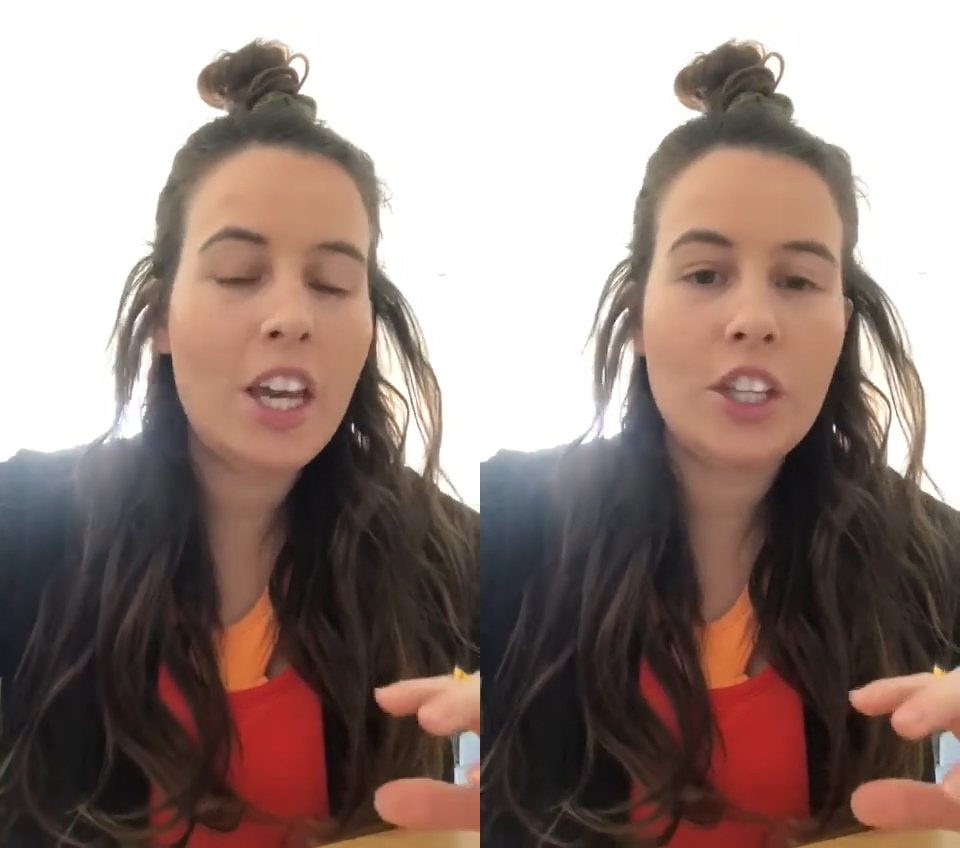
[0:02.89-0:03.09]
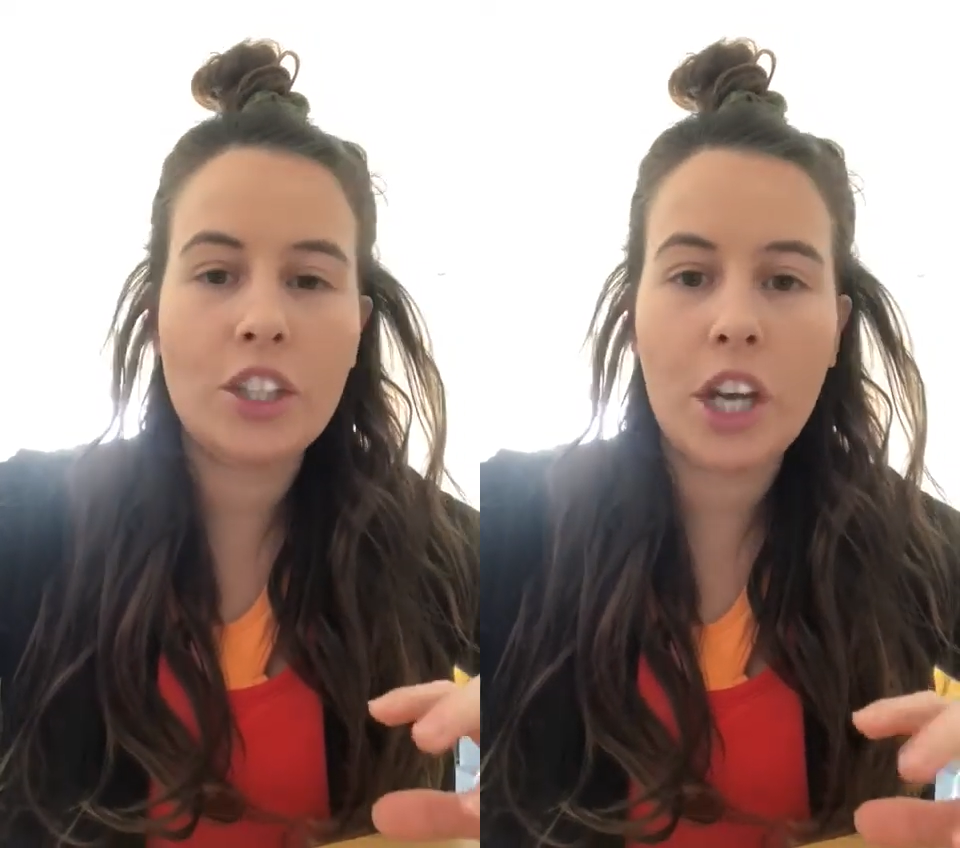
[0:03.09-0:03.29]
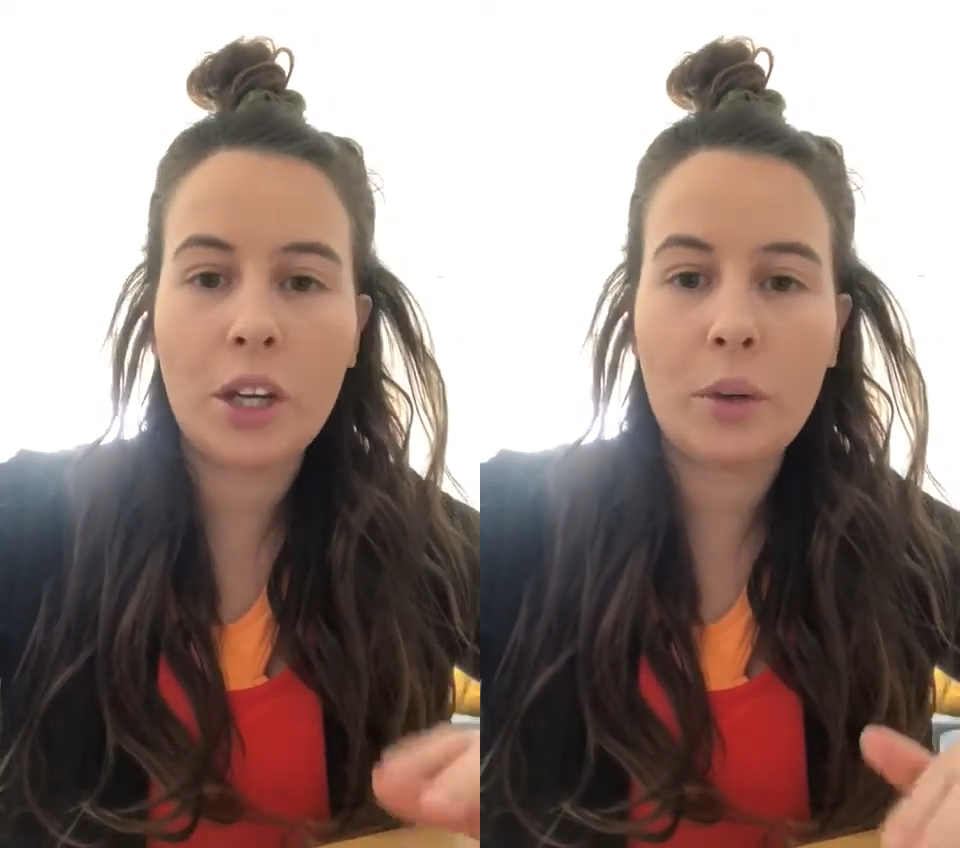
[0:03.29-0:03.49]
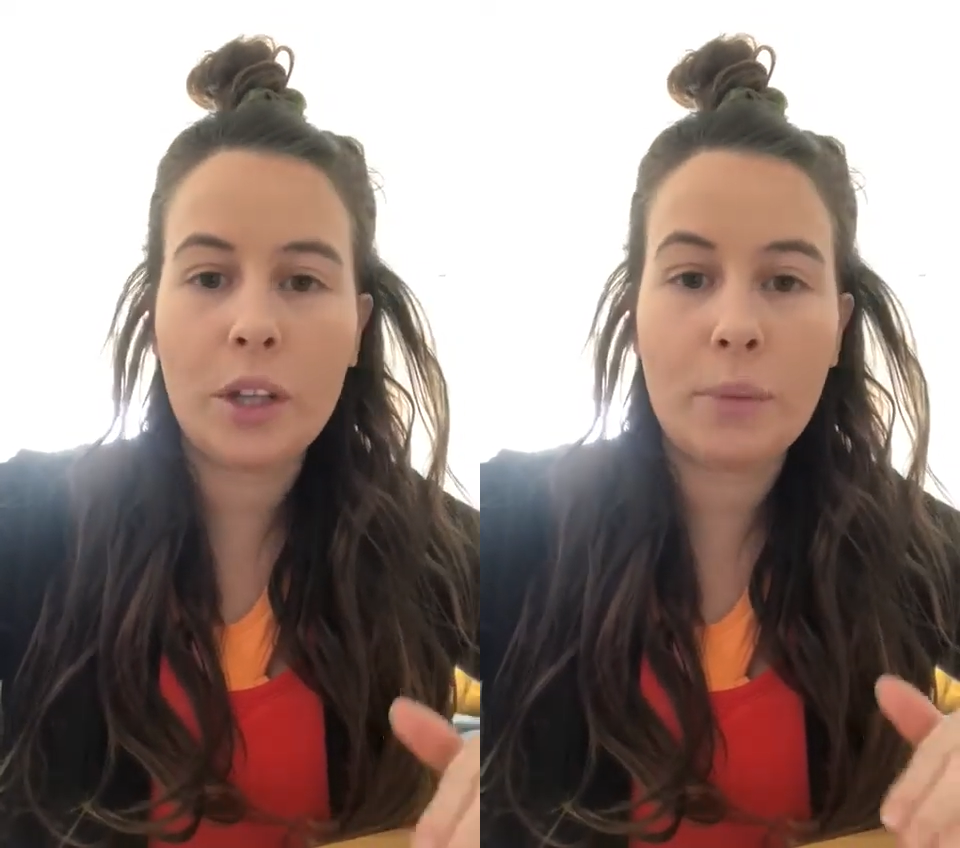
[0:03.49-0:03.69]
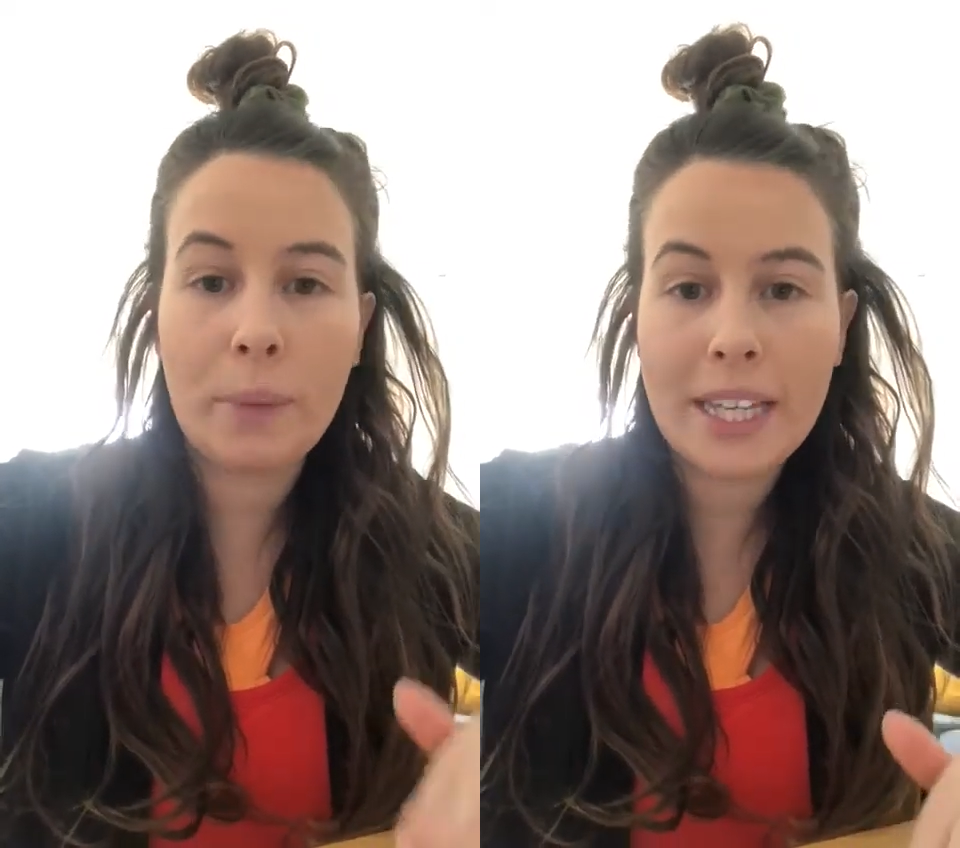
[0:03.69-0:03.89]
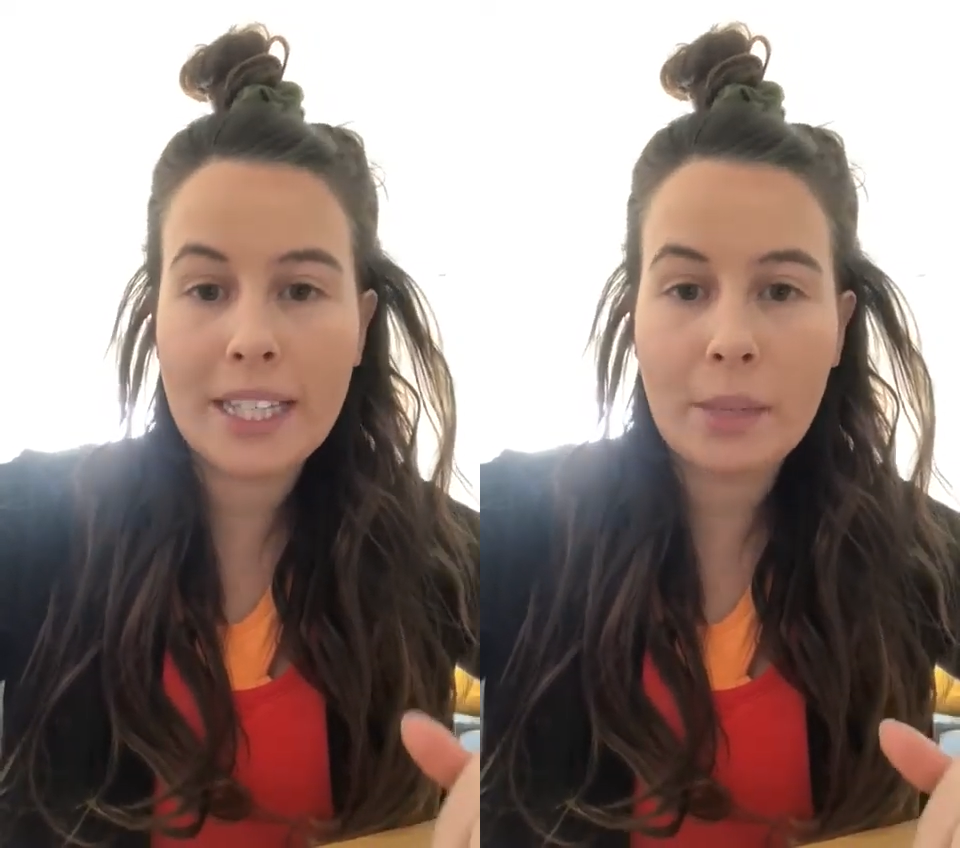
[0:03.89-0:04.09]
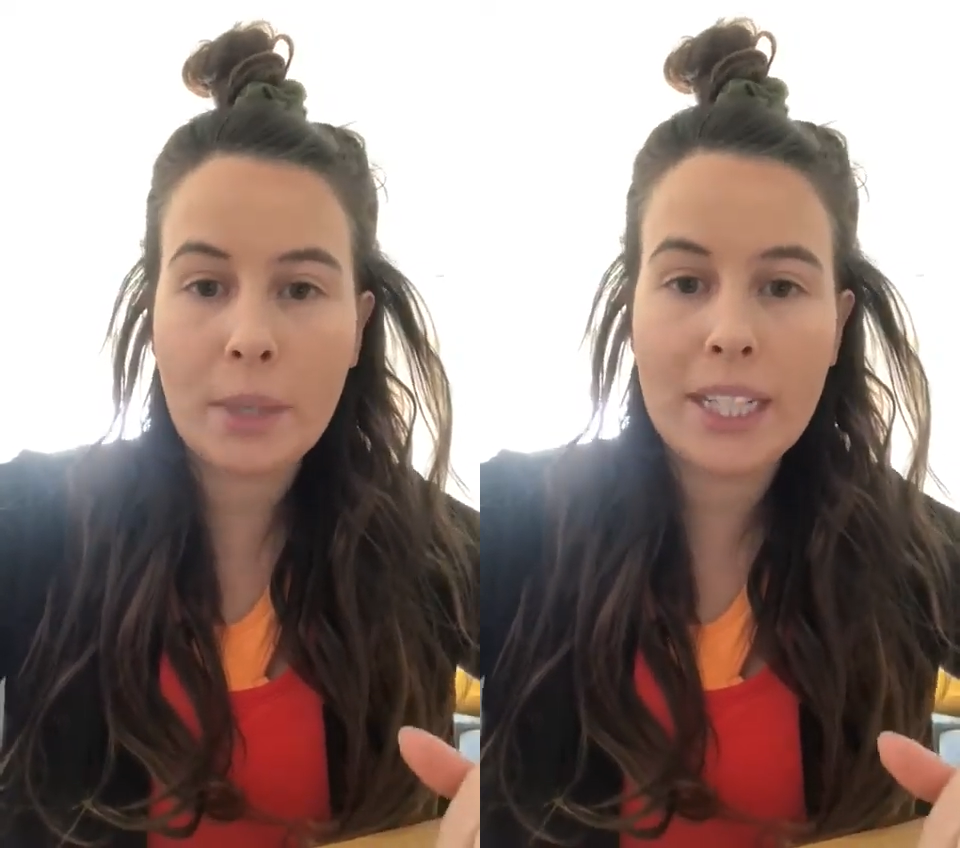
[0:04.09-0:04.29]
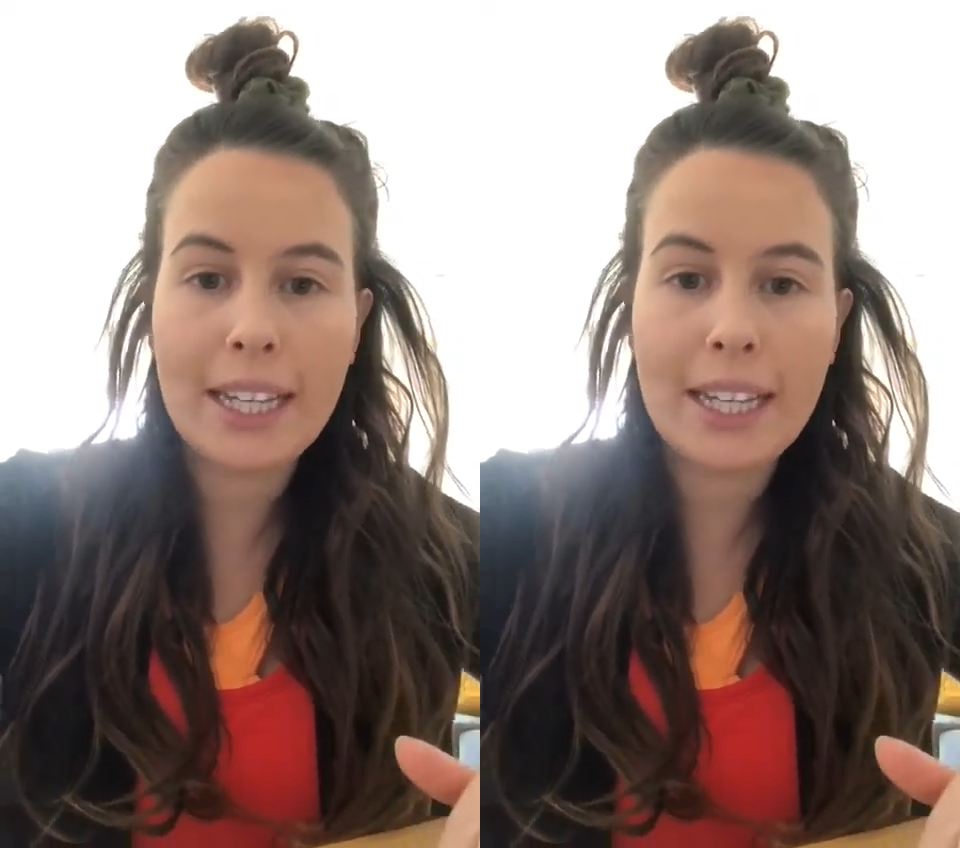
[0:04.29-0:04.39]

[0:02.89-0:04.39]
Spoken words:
So the biggest thing I'm going to